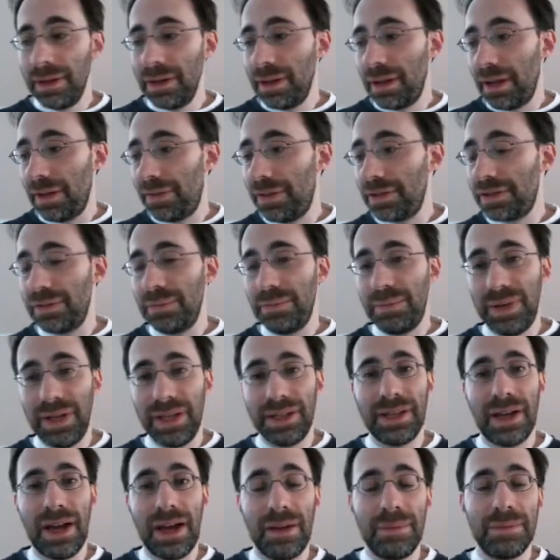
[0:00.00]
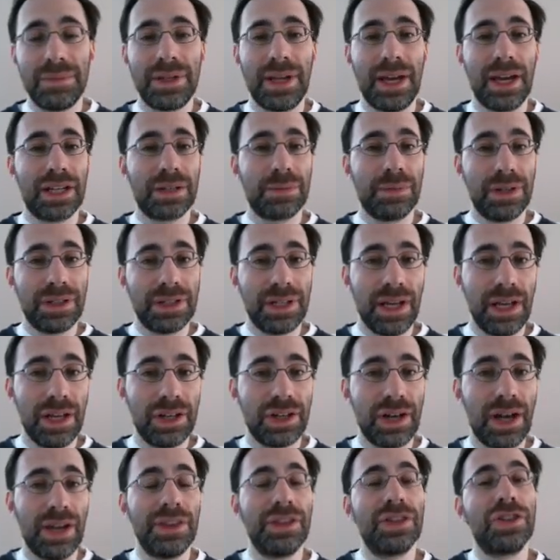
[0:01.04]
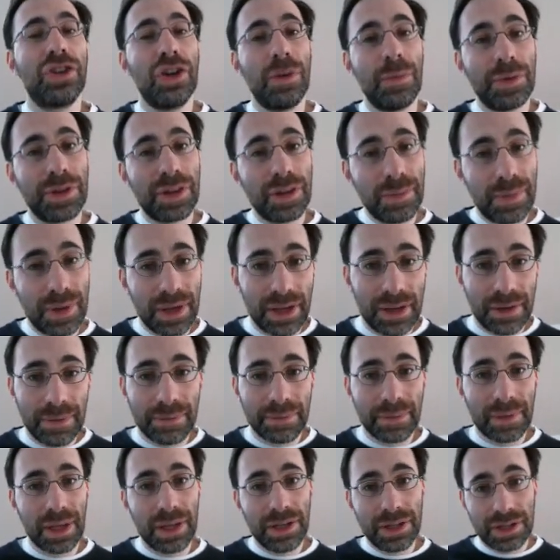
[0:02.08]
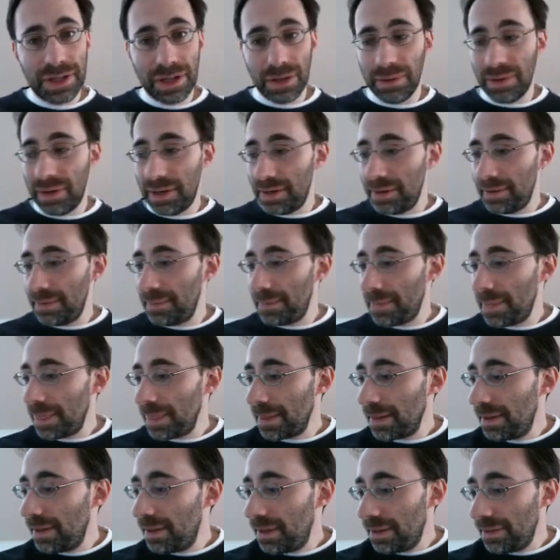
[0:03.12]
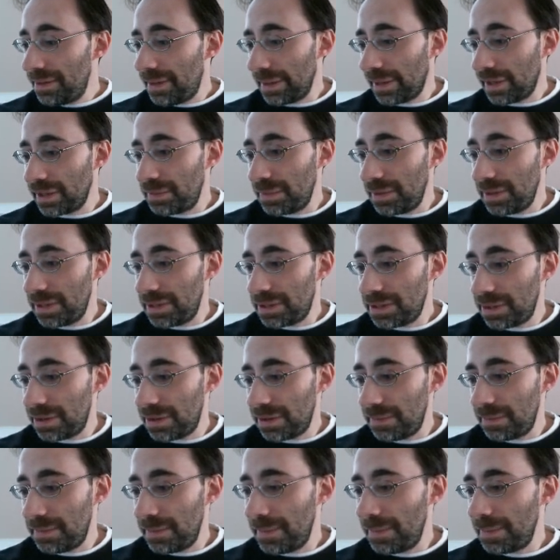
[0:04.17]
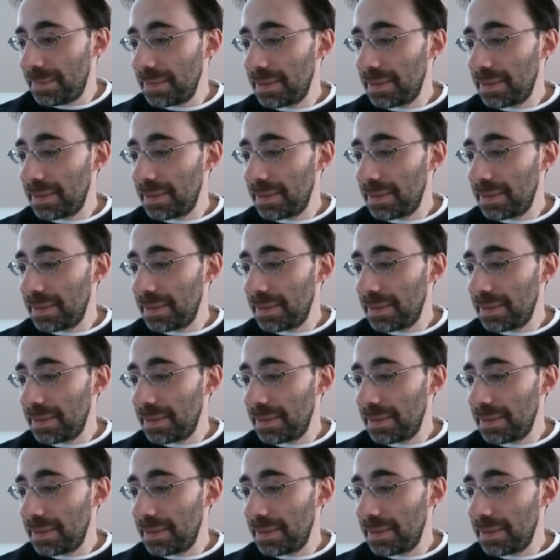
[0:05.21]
If there's a b times x plus h, I distribute the b, and so on. That gives me this term.